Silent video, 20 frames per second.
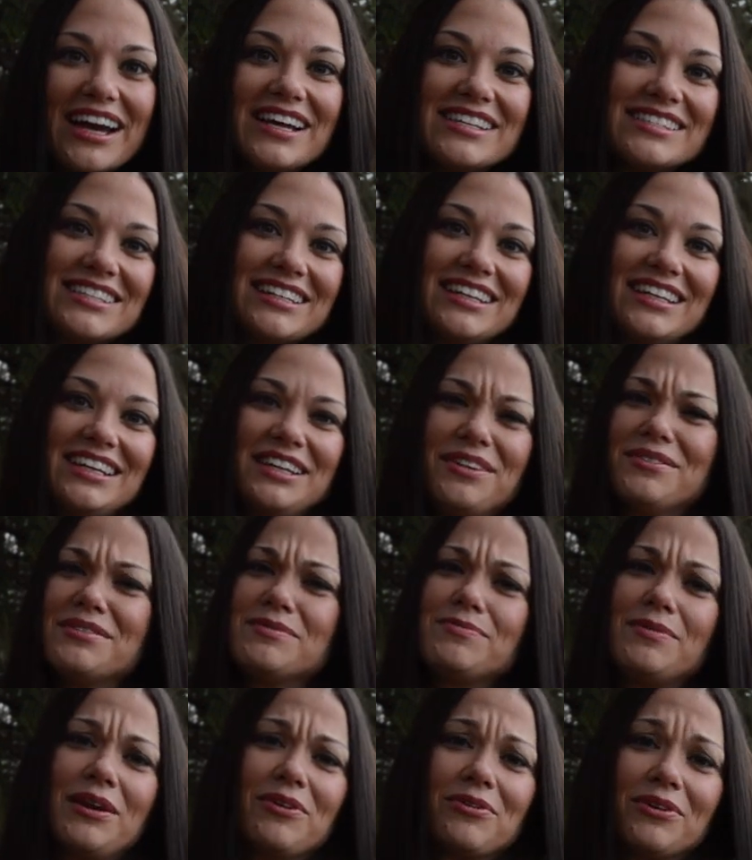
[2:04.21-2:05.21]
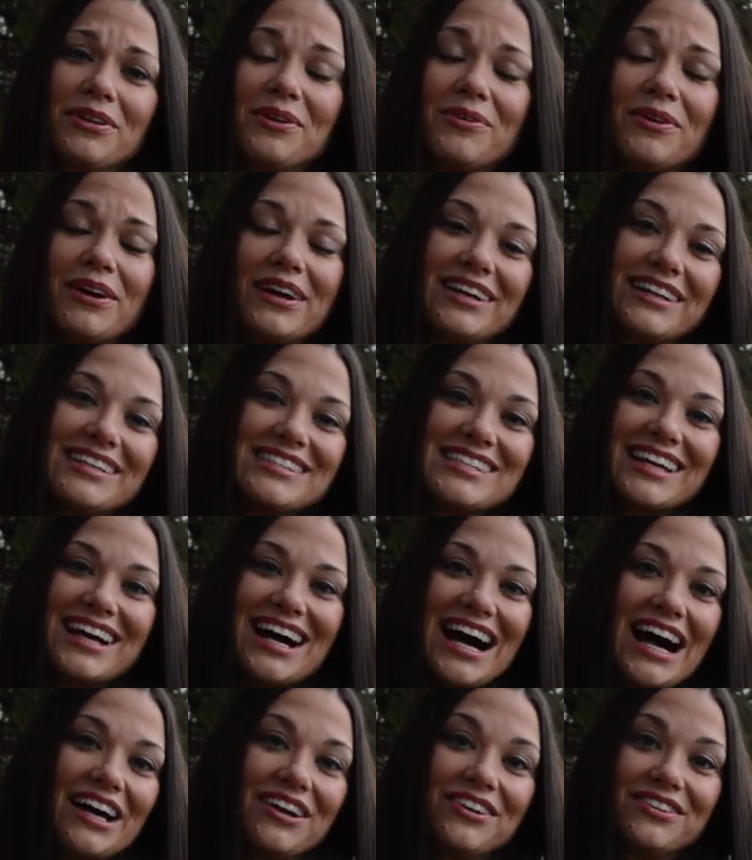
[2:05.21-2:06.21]
us? And he was being really weird. He's like,
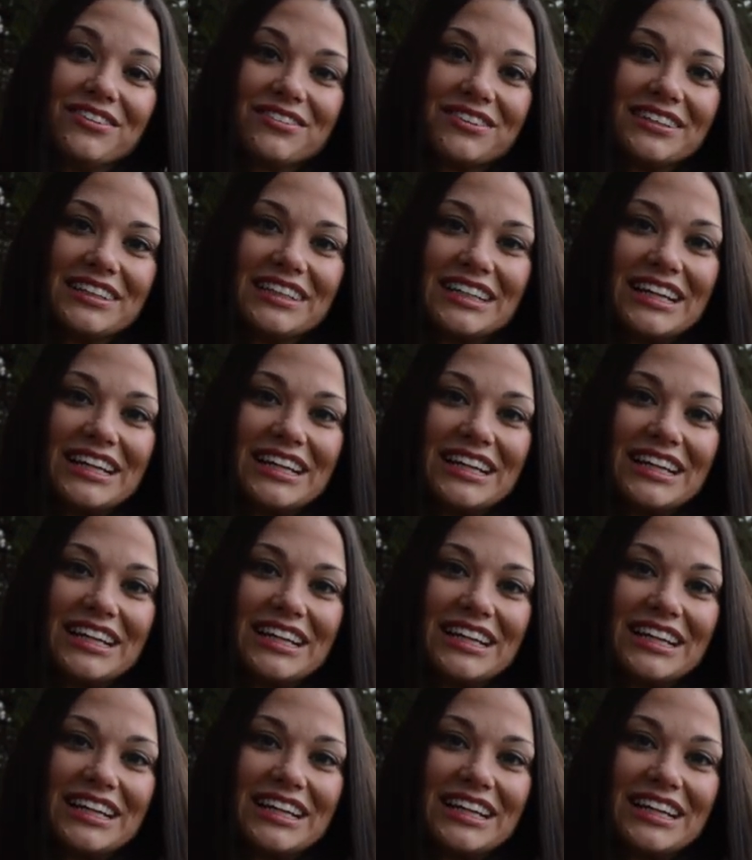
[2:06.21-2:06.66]
I don't really